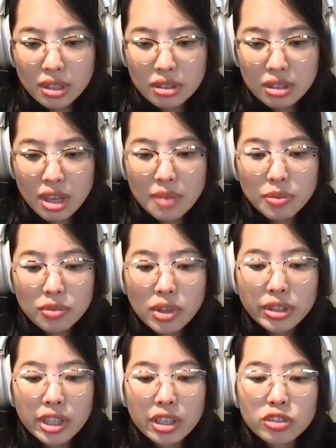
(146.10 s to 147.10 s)
kept
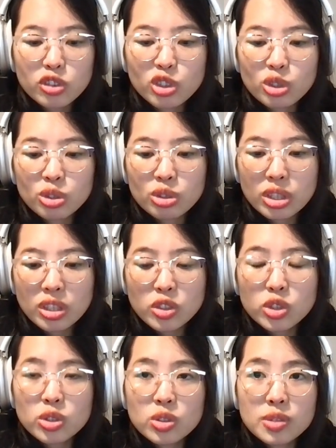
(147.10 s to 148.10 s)
running into
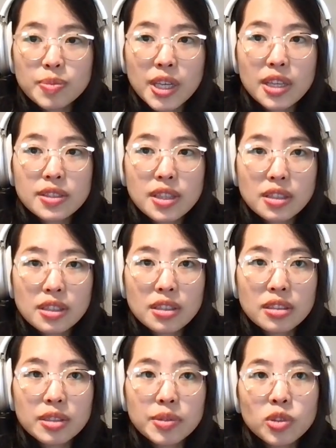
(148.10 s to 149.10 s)
issues because they
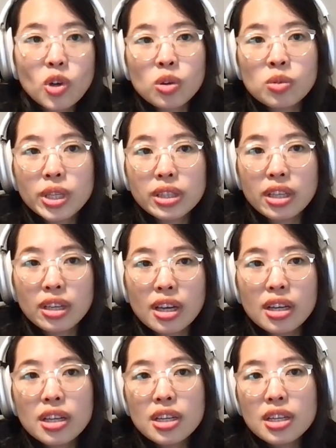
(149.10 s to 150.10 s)
didn't even know what data
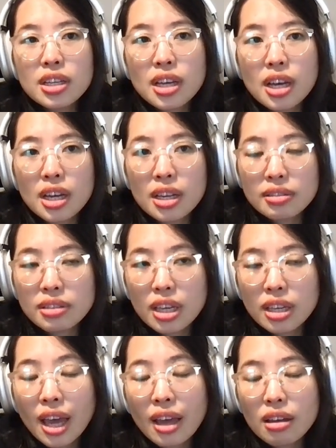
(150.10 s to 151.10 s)
uh,
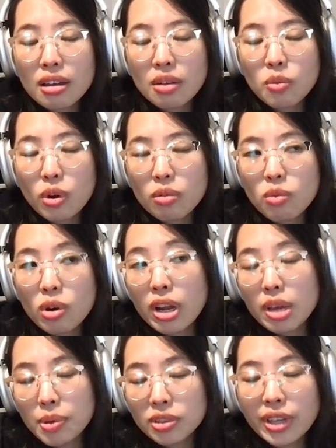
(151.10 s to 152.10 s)
they were
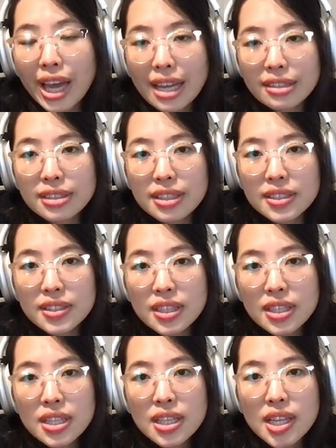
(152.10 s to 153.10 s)
able to access.
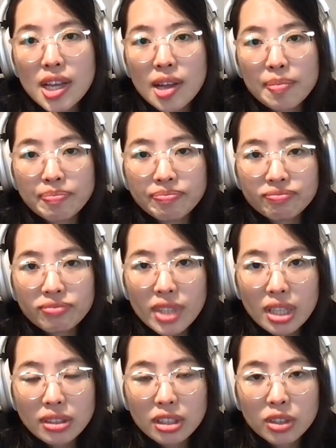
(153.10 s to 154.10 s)
Um,
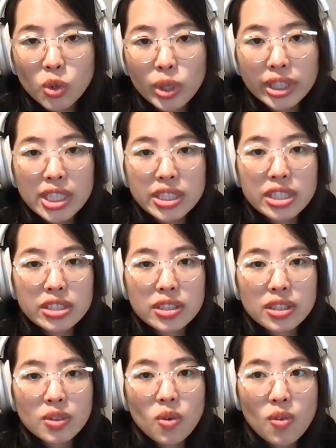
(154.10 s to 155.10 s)
the
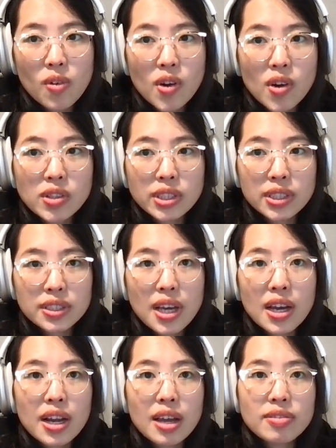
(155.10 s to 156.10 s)
organization overall did
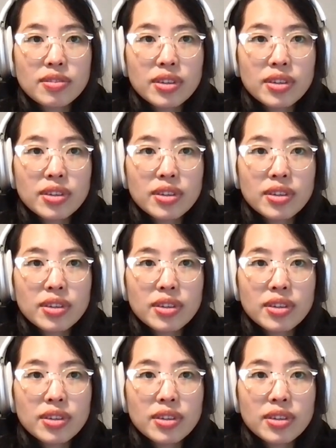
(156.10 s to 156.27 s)
not have